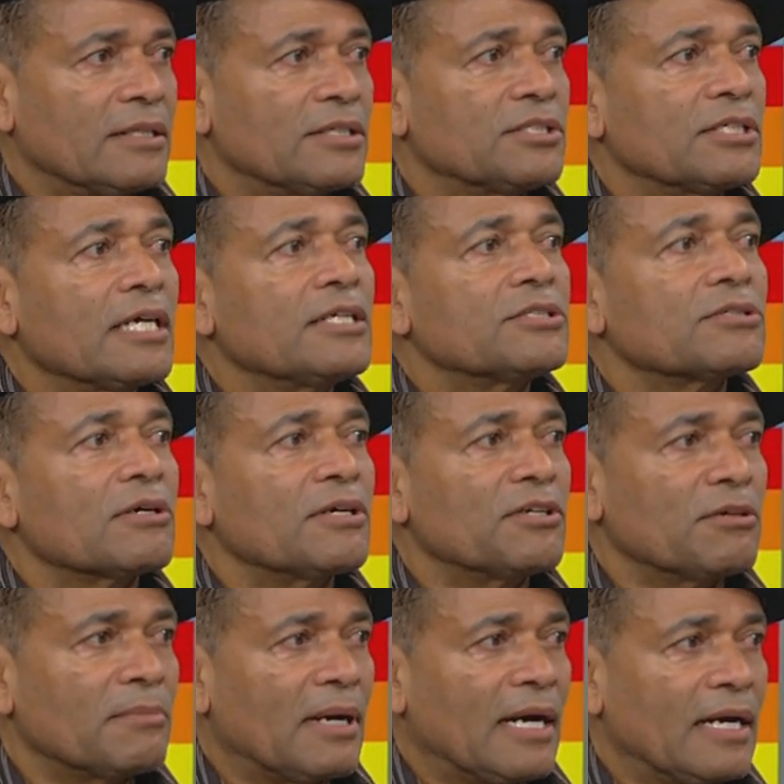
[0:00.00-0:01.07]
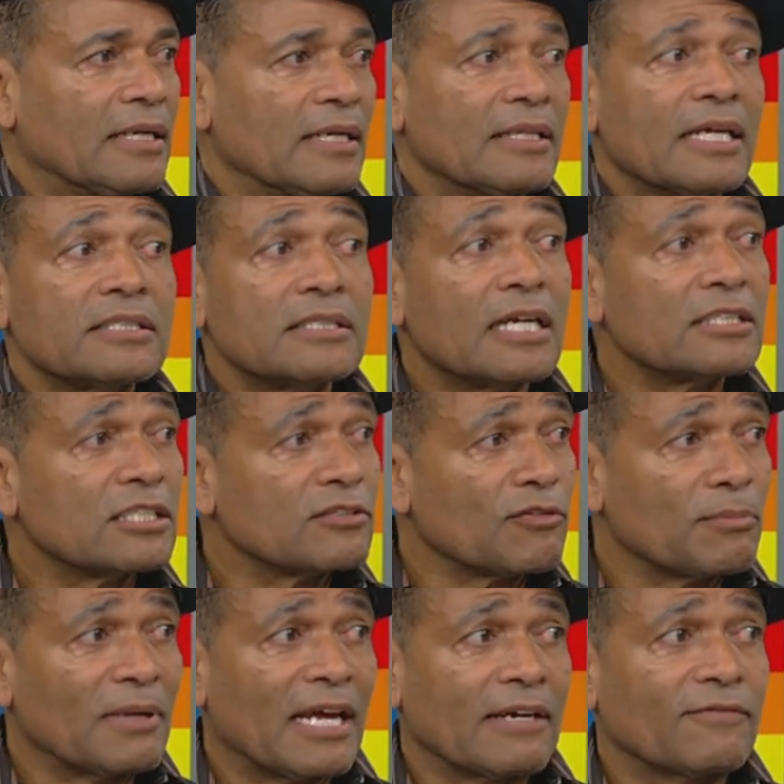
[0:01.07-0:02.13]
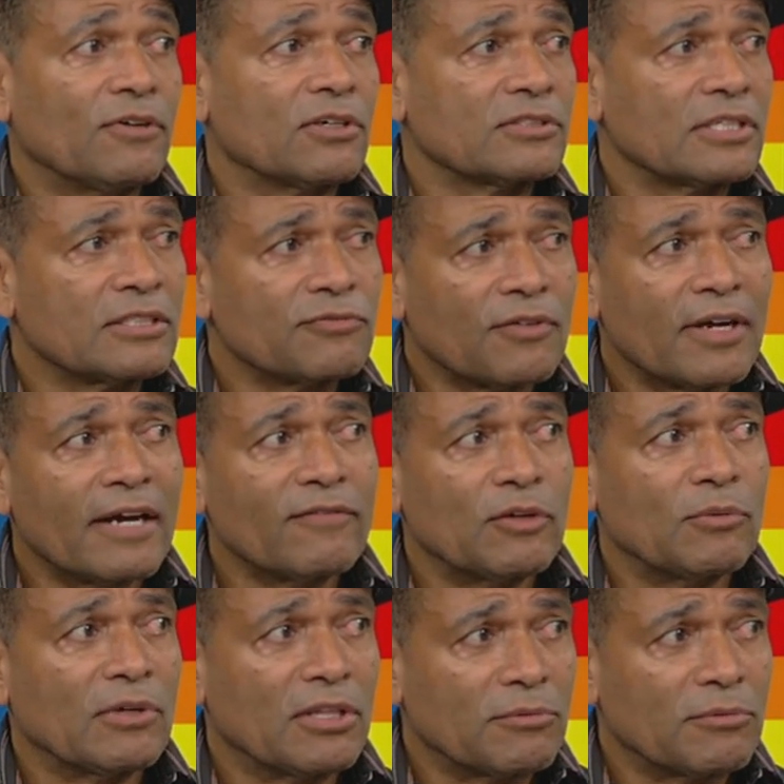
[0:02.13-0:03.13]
The chains are on your mind. And that's not just for black folks, that's for everyone.